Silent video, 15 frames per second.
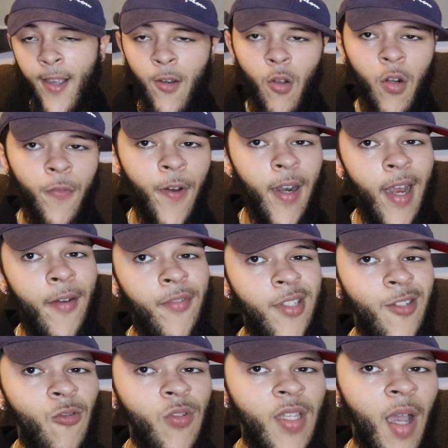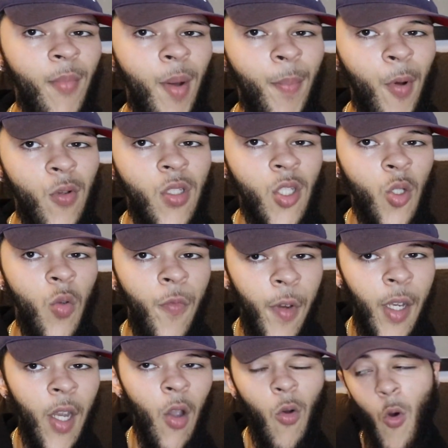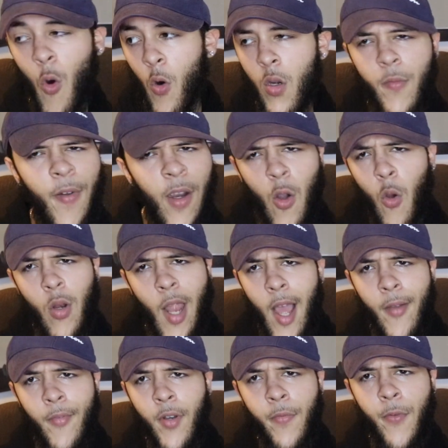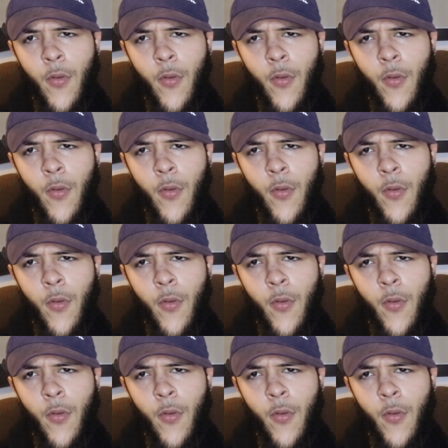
get notified every single time I post a new video or if I go live in the